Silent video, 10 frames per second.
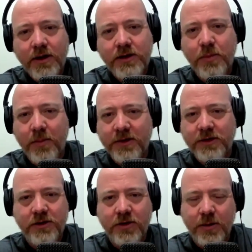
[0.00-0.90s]

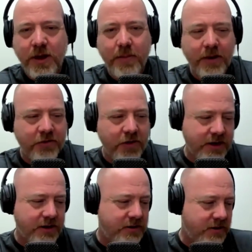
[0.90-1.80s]
departments do. And I'm, I'm not
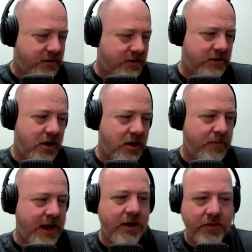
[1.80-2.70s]
trying to, to talk
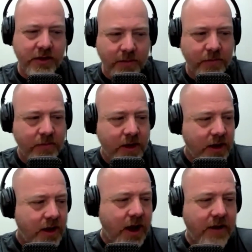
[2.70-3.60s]
bad on them.
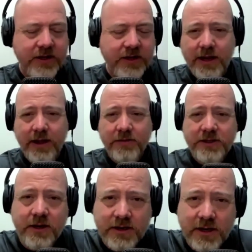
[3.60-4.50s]
Obviously, I love
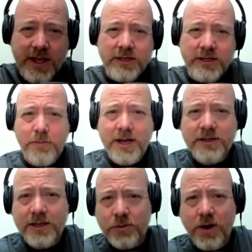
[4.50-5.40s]
sales and I think it's the
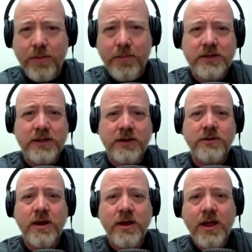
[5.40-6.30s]
best. That's why I'm in
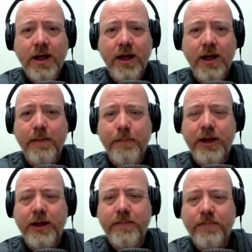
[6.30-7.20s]
sales. Uh,
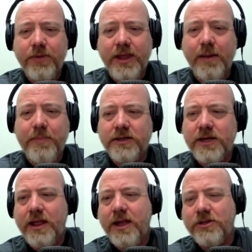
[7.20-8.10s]
but that being
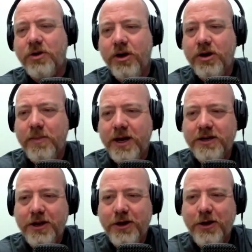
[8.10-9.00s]
said, I think it's hard to, me-
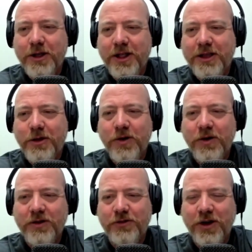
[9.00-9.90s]
you know, like you
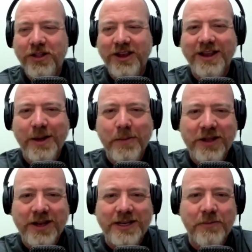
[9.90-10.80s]
were struggling to come up
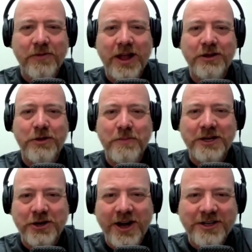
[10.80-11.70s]
with an example of how you
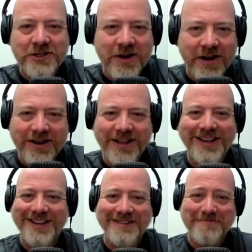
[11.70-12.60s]
measure HR.
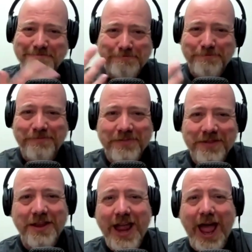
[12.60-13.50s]
Like
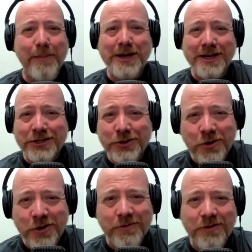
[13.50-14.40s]
happiness
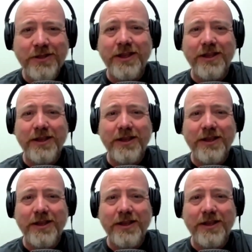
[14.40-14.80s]
score what the